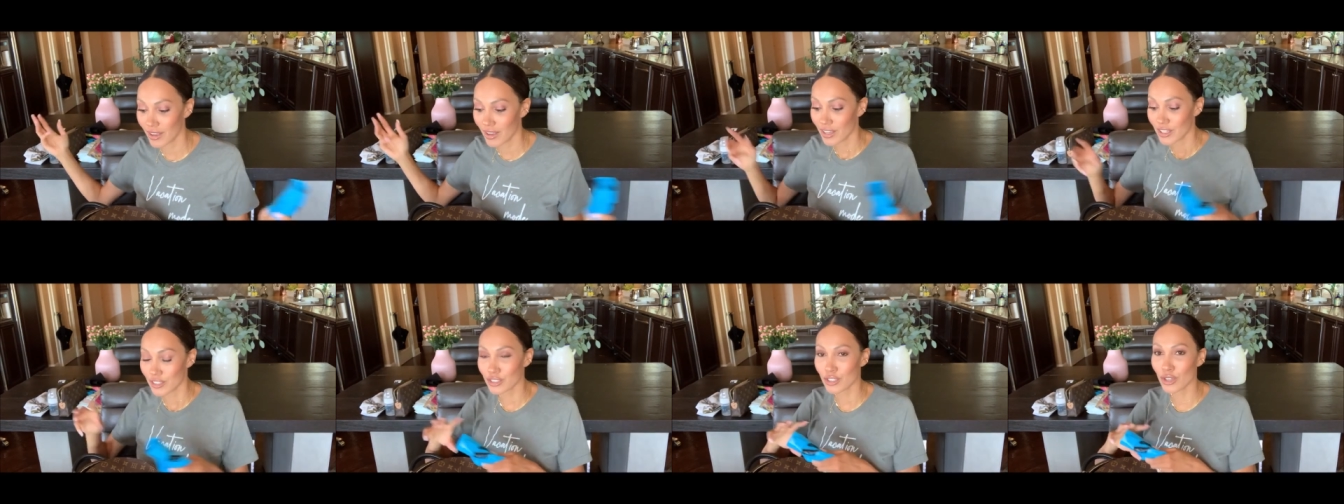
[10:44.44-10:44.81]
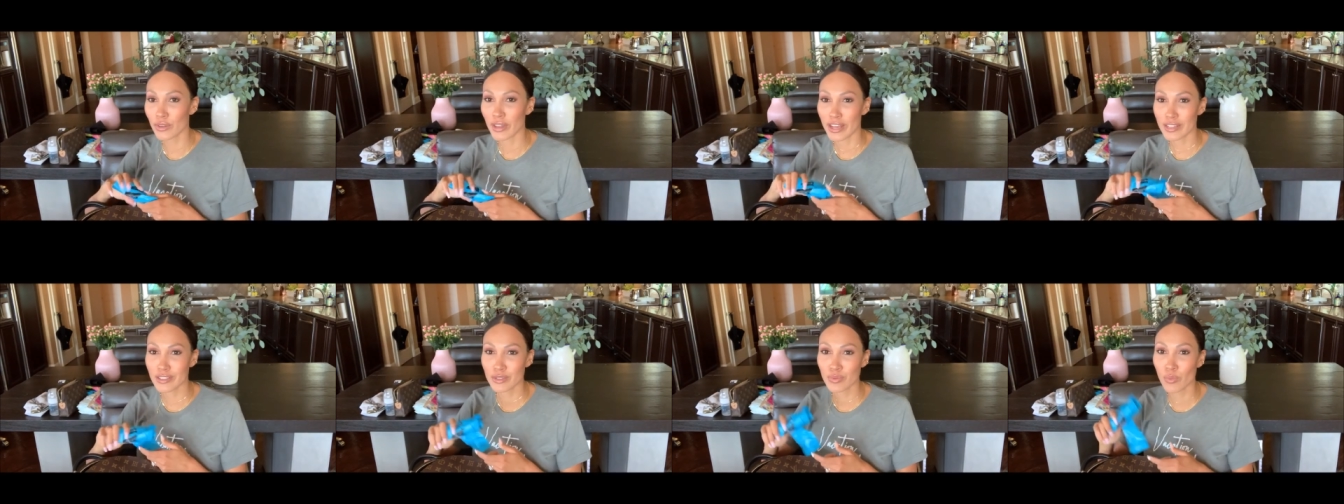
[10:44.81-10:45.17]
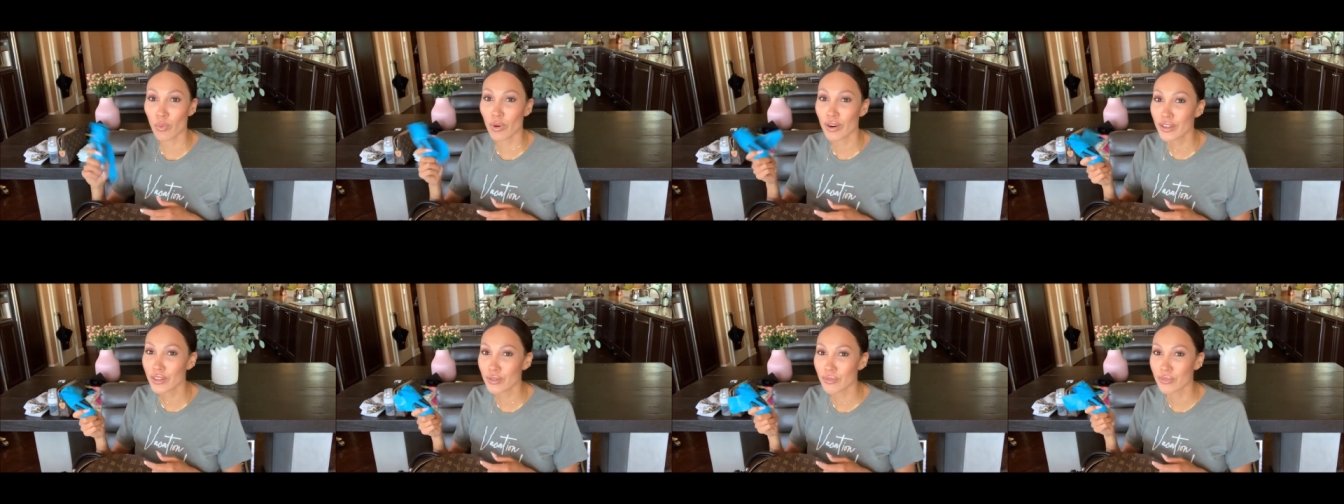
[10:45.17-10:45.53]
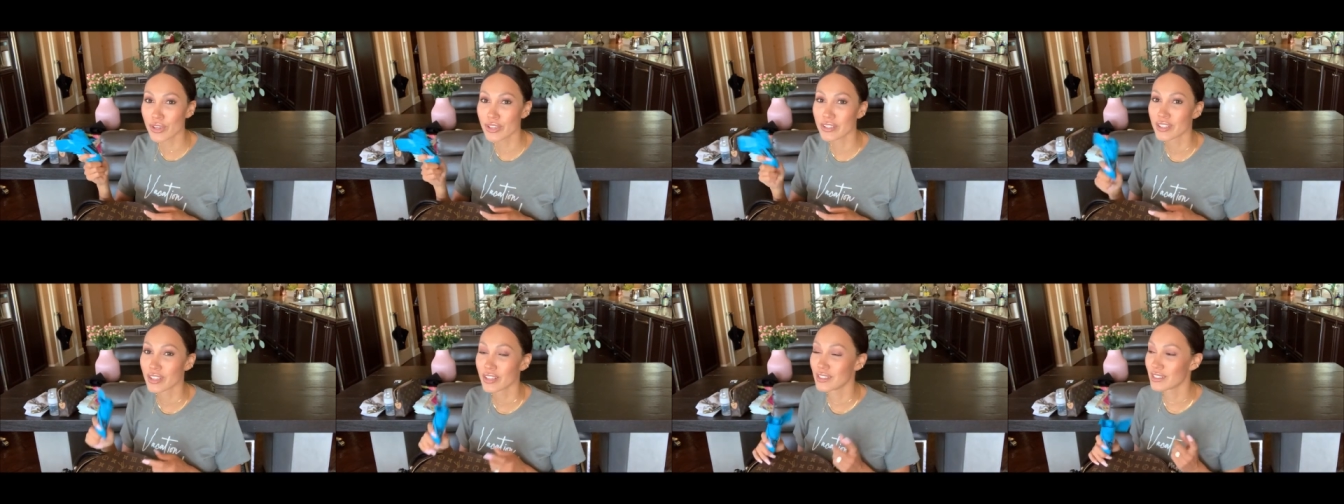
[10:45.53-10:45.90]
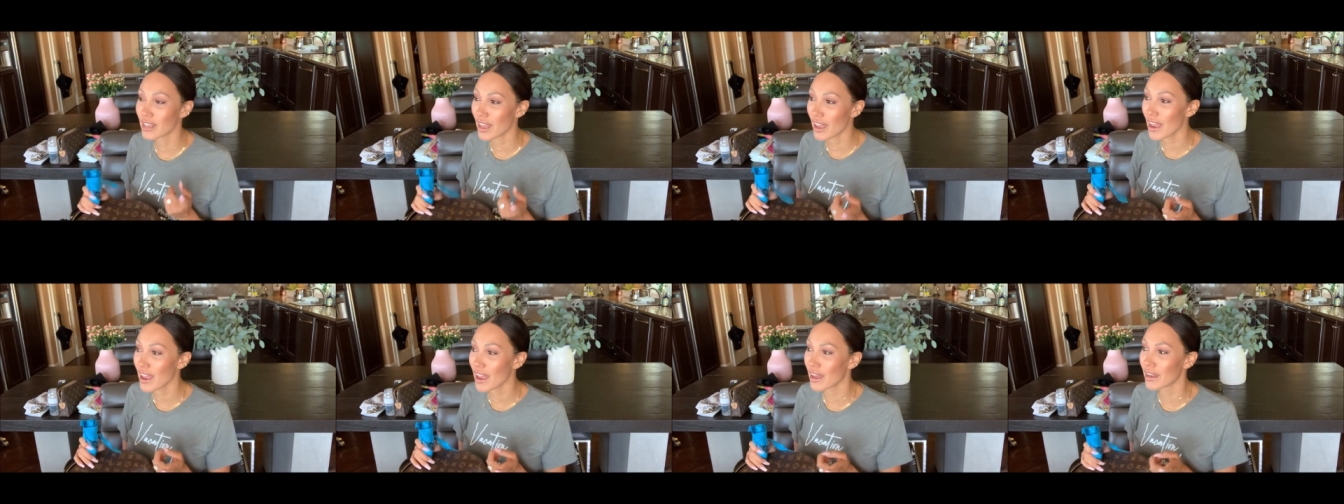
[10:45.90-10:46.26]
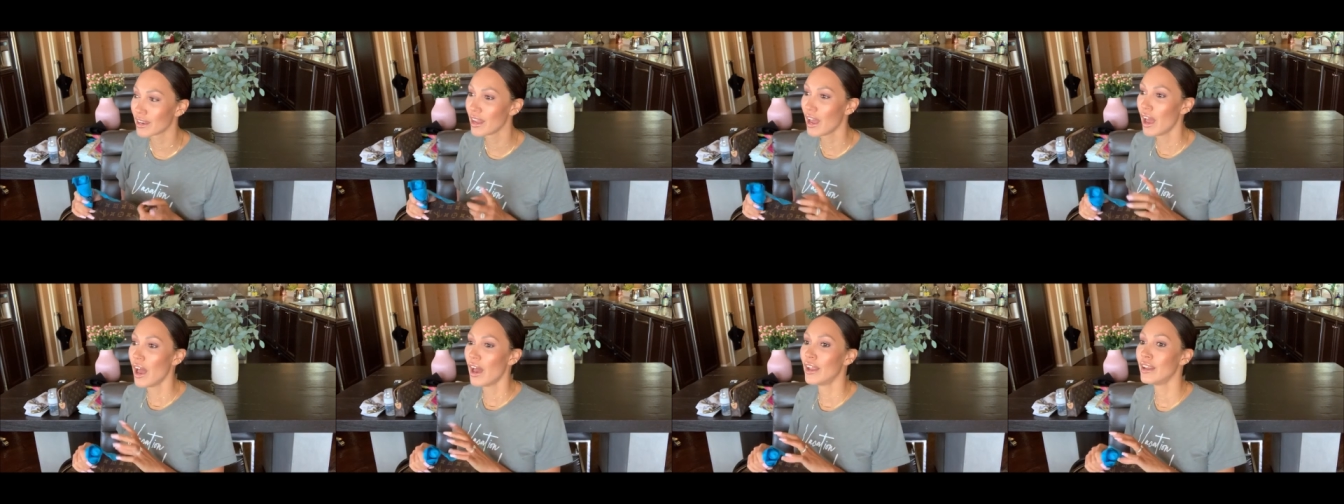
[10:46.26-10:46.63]
so that's one of the reasons. And
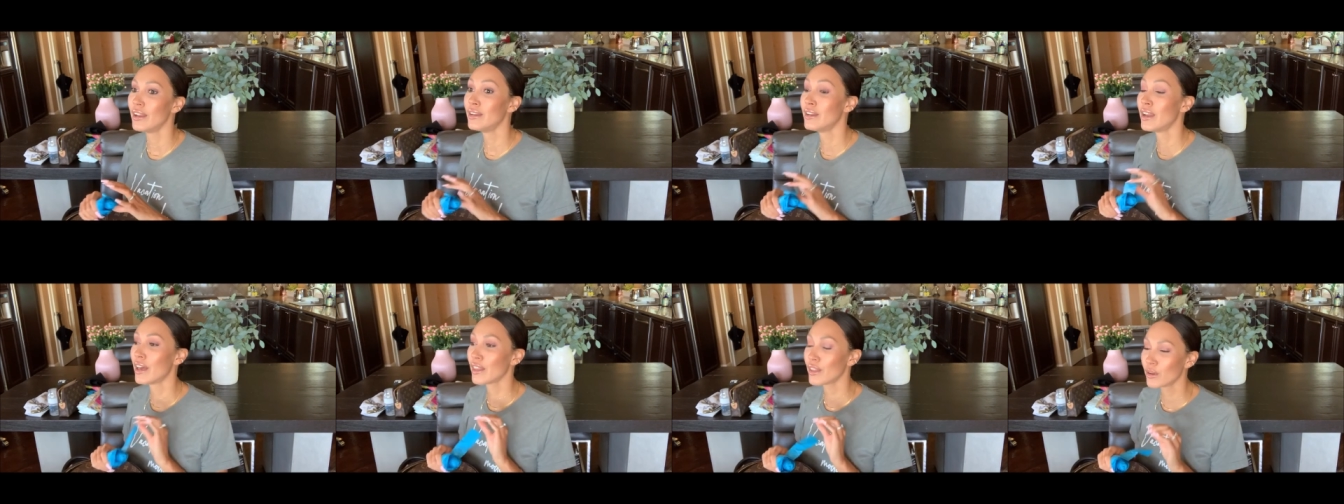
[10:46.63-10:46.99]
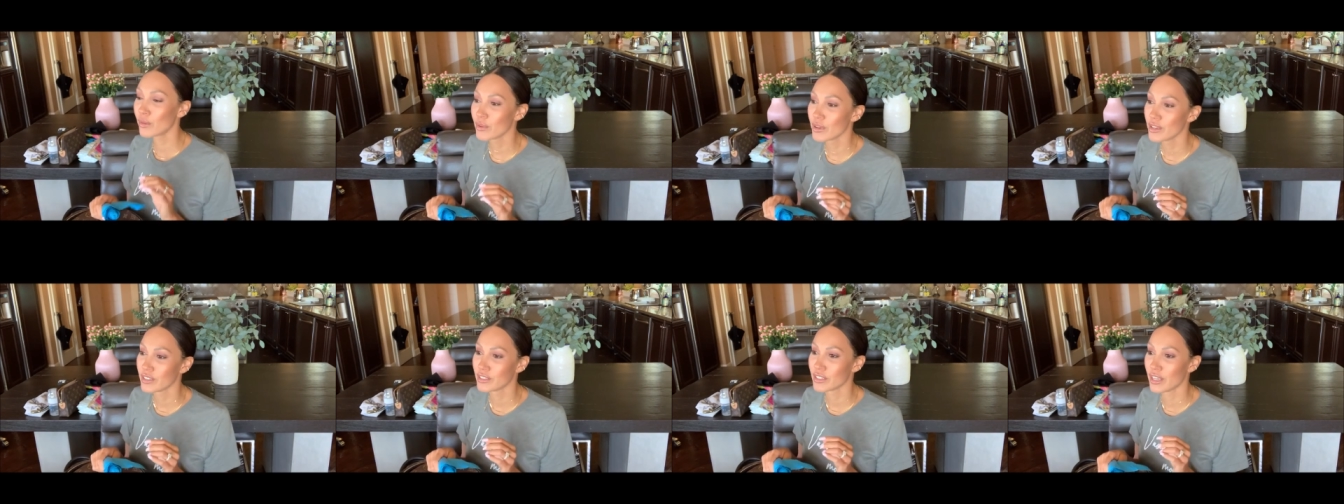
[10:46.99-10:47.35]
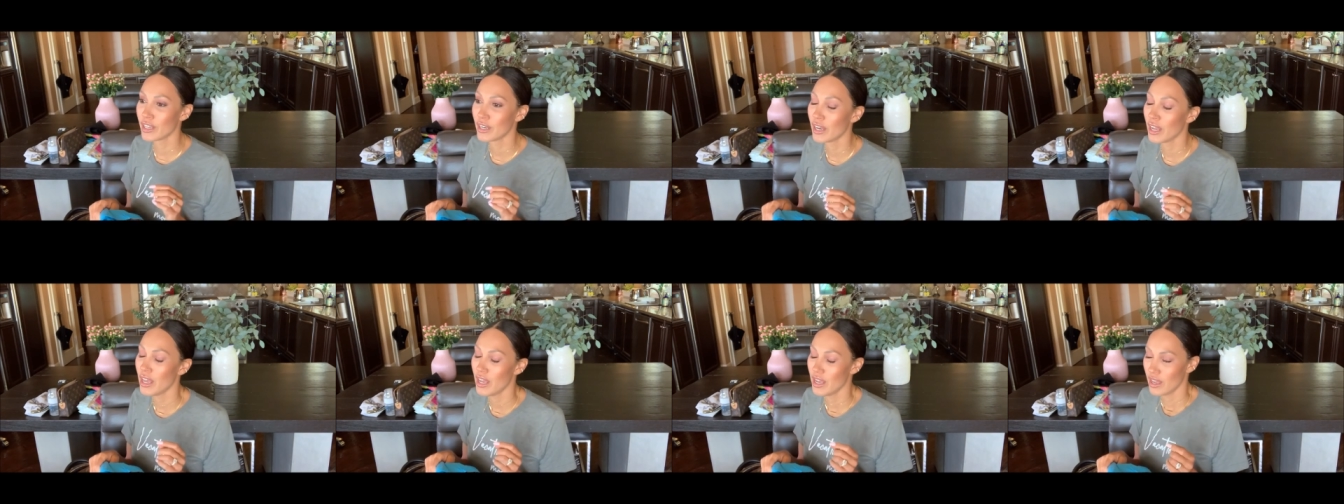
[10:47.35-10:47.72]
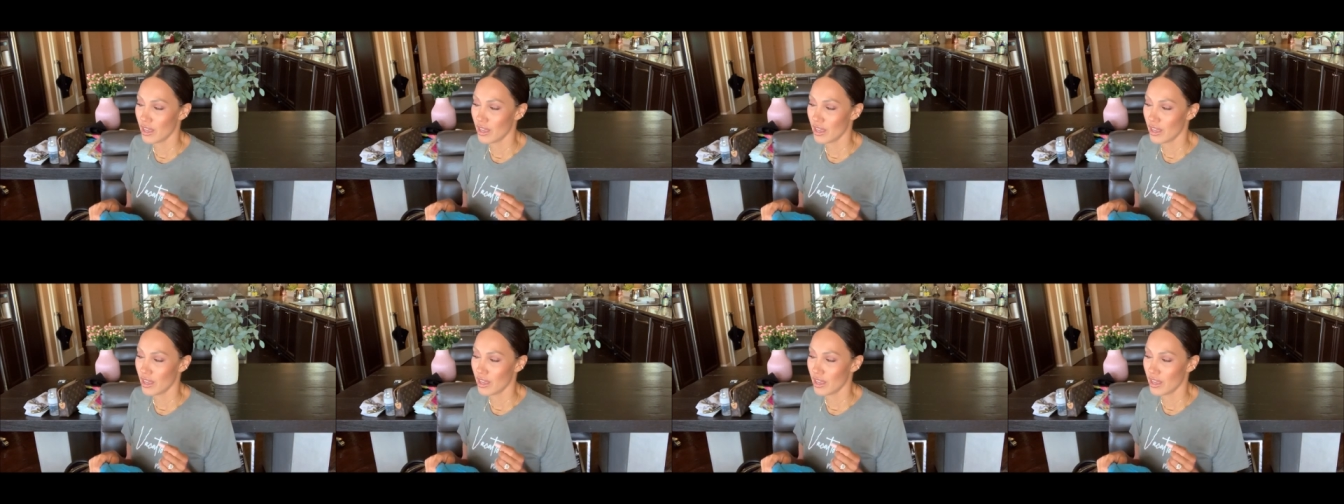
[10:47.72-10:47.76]
another reason